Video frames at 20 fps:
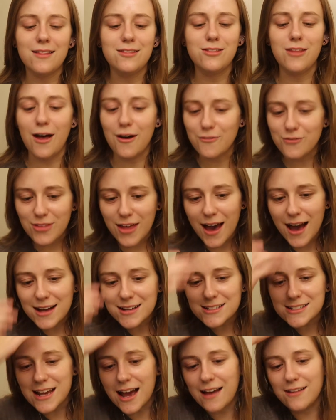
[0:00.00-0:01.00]
I love
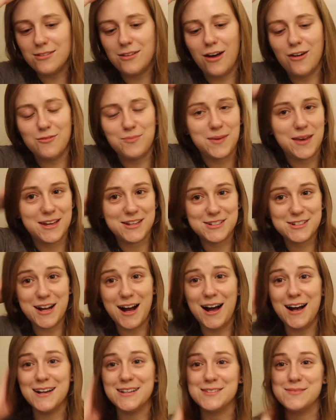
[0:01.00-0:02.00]
that. I love BH
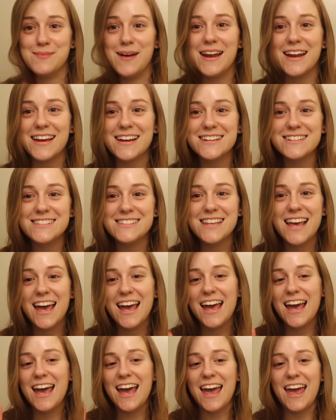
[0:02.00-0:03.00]
Cosmetics
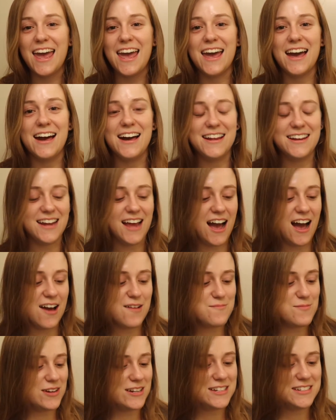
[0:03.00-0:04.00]
and
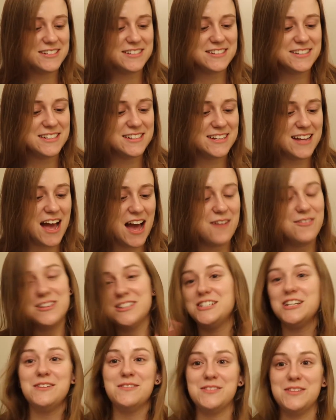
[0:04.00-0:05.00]
I want to I want
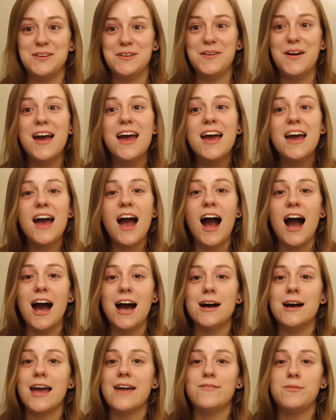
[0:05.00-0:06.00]
to share it with you. Uh,
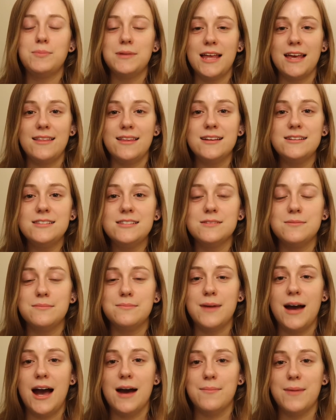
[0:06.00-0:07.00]
I have a playlist.
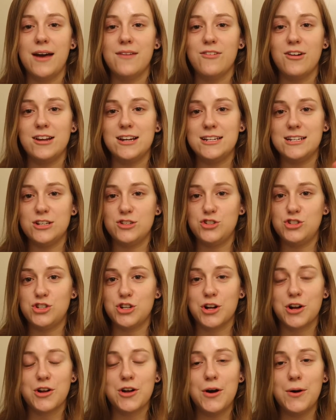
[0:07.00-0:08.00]
Um, I've already done
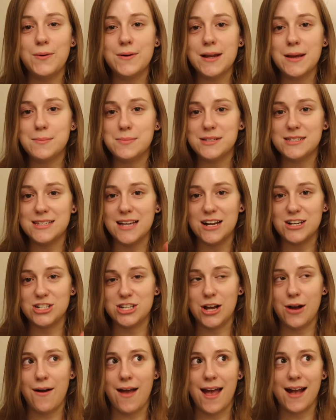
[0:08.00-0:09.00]
sugar cone,
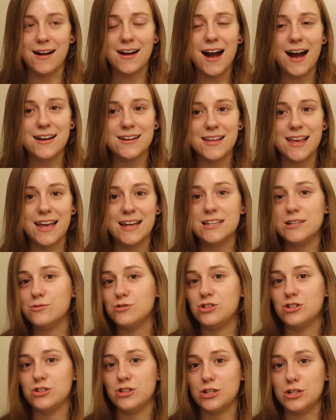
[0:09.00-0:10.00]
pistachio, and cotton candy,
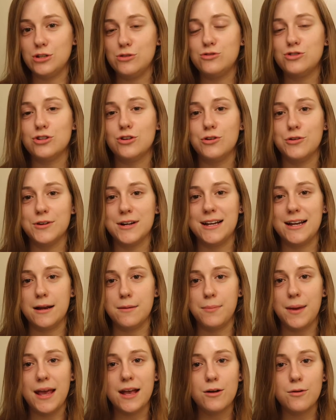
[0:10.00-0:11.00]
which are the neutral green
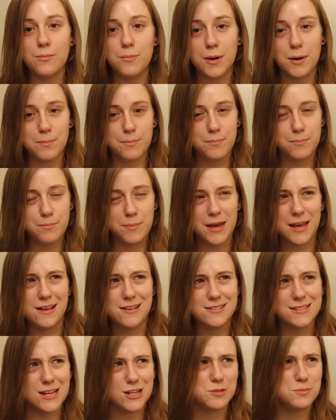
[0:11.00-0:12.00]
and pink and purple
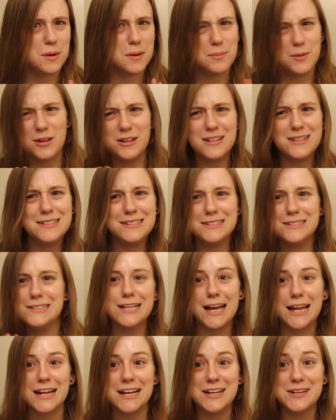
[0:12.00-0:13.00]
pink slash purple
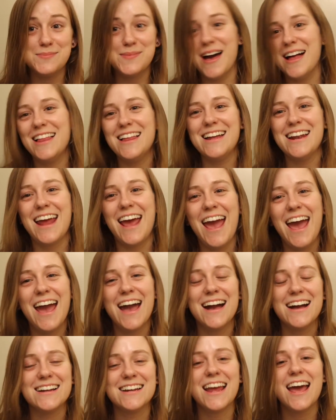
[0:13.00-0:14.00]
kind of palette
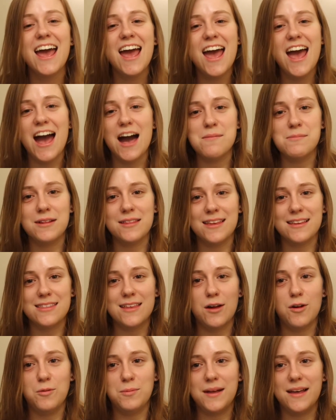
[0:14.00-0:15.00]
and I'm gonna link
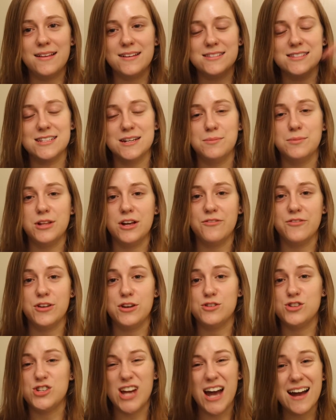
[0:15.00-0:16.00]
that whole playlist down below for
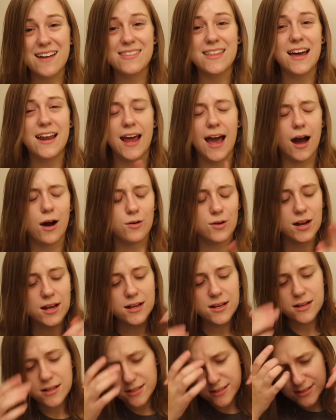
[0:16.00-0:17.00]
you. Check that out,
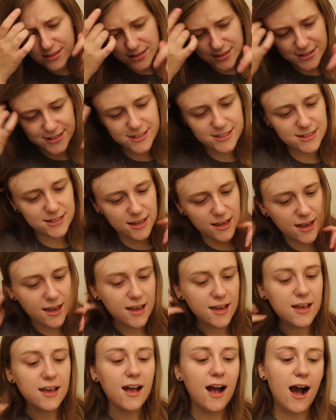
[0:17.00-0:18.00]
seriously.
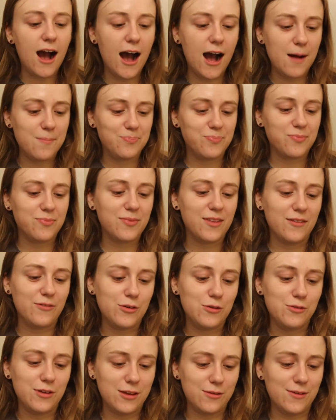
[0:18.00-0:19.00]
Um, if
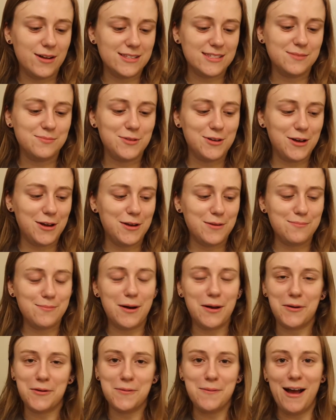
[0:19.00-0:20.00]
you really want some good
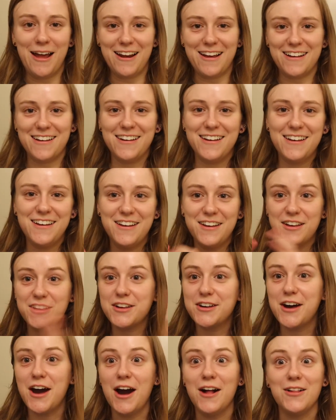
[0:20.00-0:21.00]
monochromatic
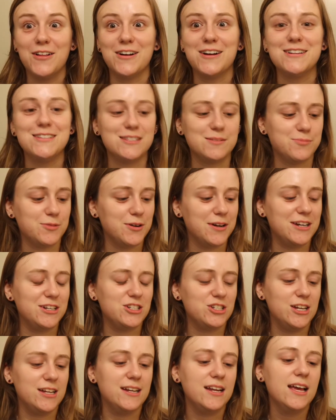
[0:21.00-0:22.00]
color
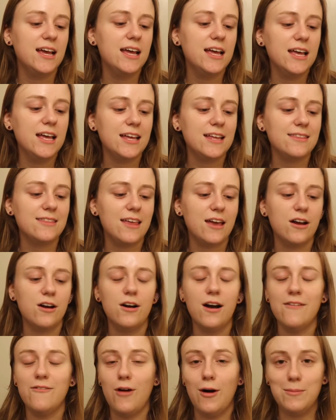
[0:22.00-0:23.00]
inspiration, they
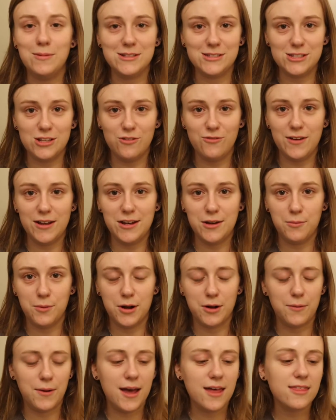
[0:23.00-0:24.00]
have all been so fun to
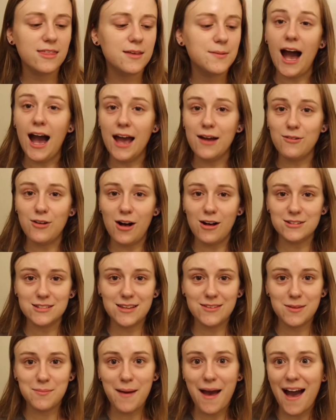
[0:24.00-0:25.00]
work with. I will also
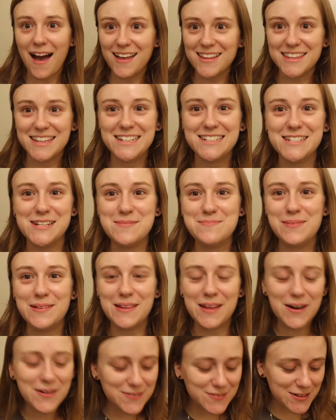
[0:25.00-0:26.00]
have the palette link down
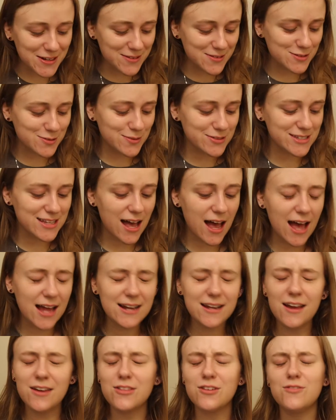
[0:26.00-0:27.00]
below for you as well as
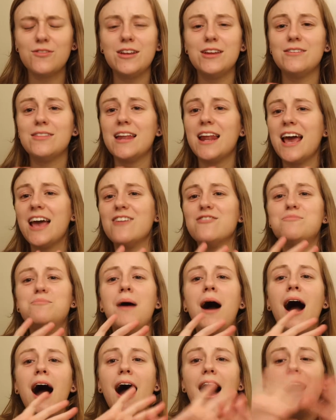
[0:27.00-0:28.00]
any other video that I have
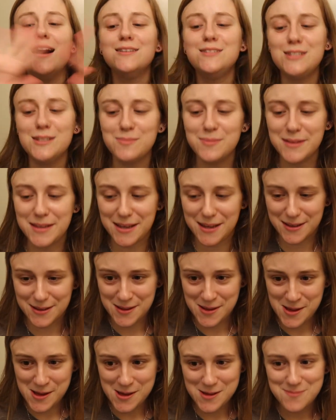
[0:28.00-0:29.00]

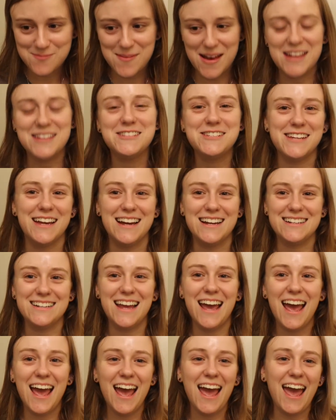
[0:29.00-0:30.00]
possibly
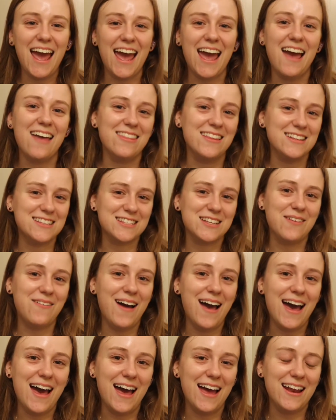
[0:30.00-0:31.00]
mentioned. And let's go
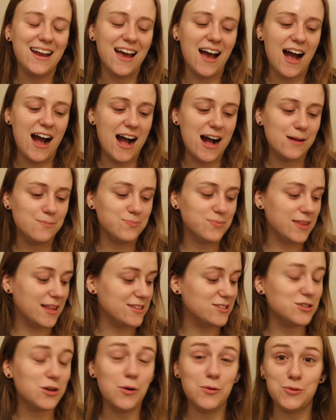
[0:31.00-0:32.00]
ahead, um,
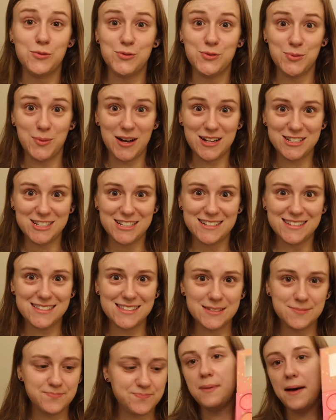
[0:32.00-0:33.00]
let's go through swatches.
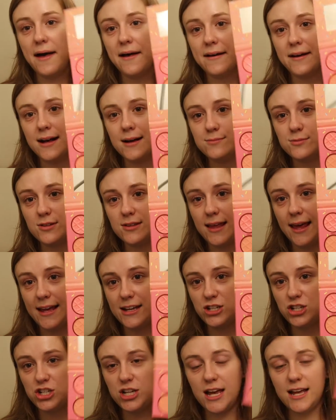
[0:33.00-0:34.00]
This palette comes with
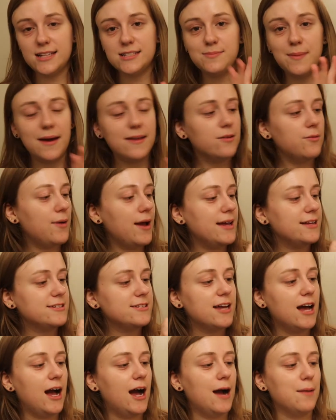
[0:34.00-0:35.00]
eight shades by the way.
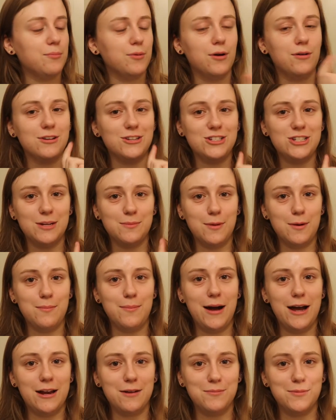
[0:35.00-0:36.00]
Top row is shimmer,
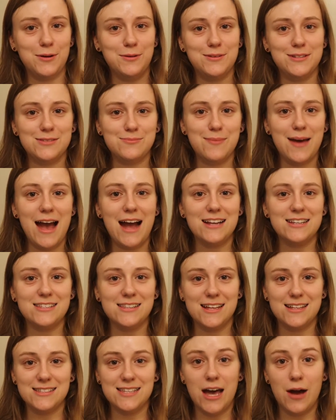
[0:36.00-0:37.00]
bottom row is matte.
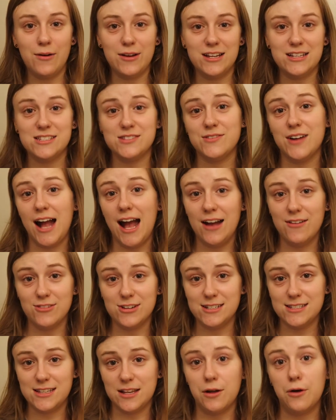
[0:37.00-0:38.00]
That's how it is for
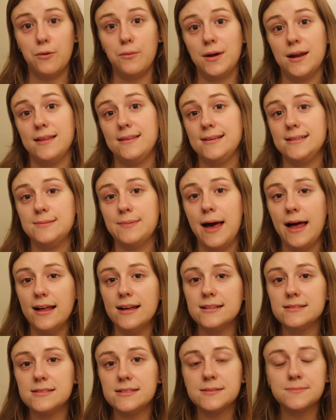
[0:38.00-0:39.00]
every single one of these
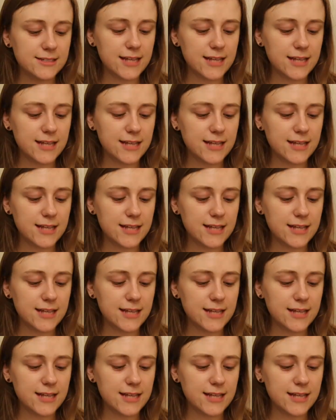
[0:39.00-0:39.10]
palettes.